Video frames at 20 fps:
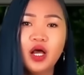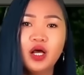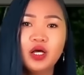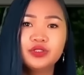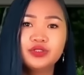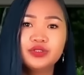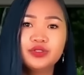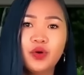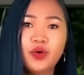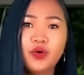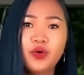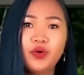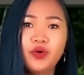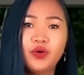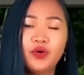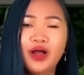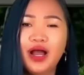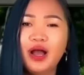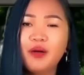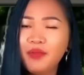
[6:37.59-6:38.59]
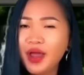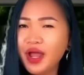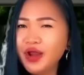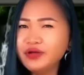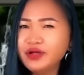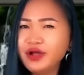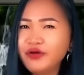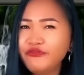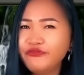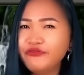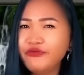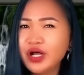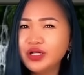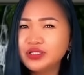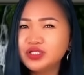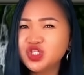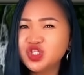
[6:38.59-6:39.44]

So America felt